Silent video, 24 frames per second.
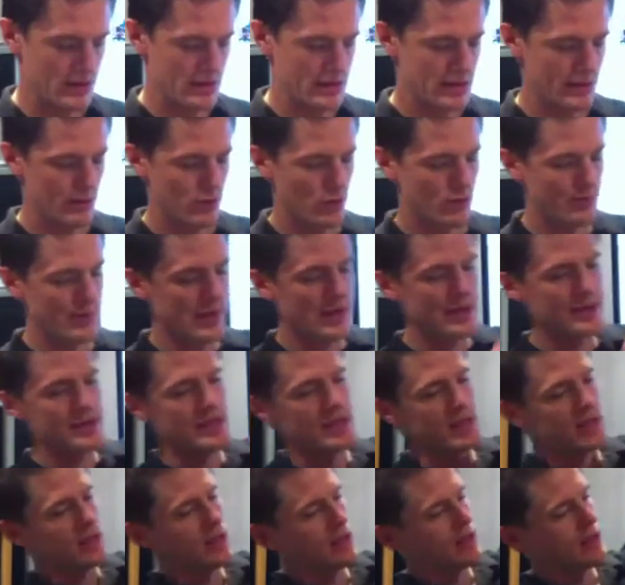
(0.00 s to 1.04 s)
Simple,
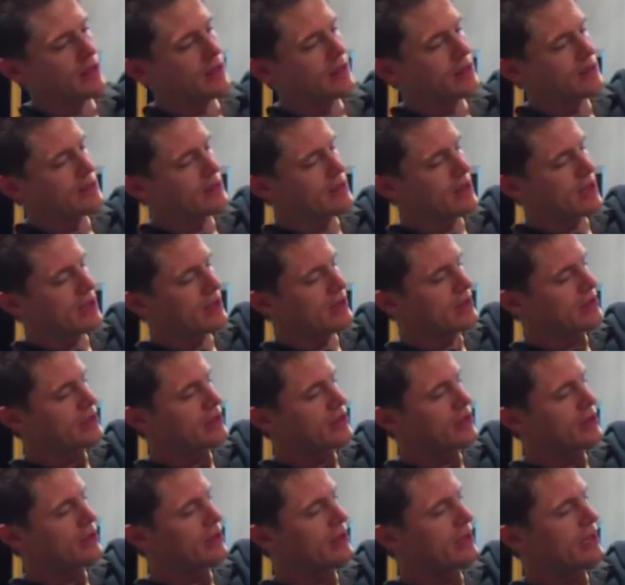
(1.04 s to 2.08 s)
basic cycling
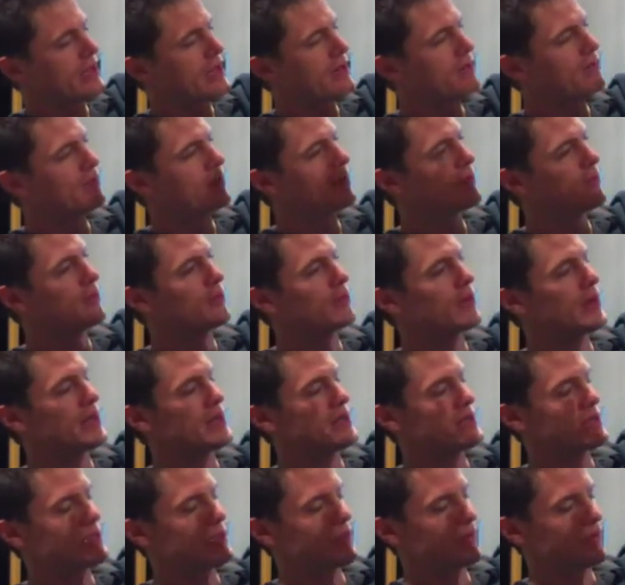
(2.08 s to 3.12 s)
short there, even
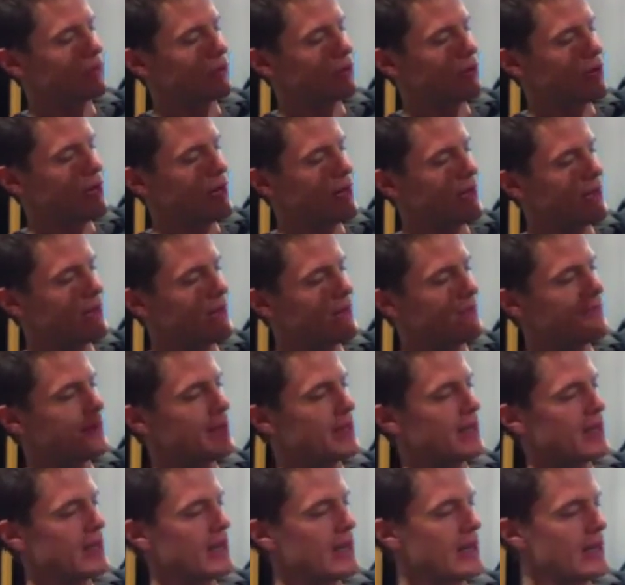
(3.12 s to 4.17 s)
brace variety.
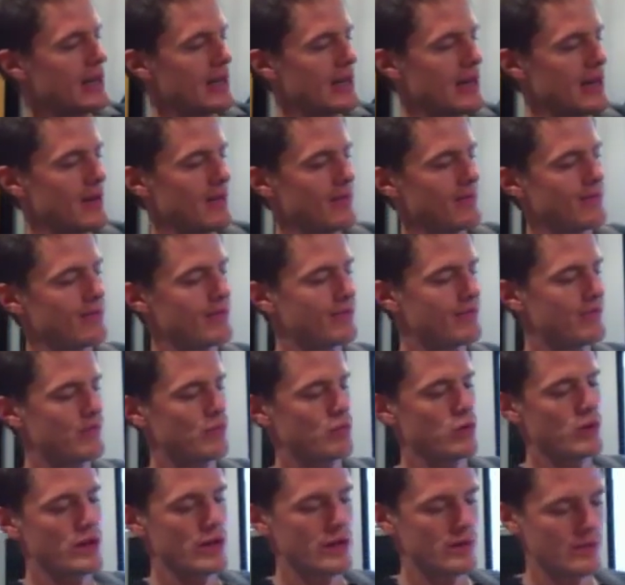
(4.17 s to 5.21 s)

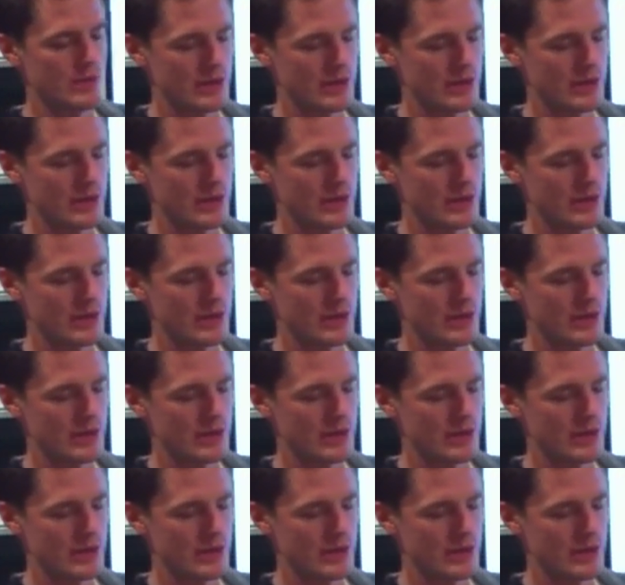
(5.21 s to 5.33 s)
One of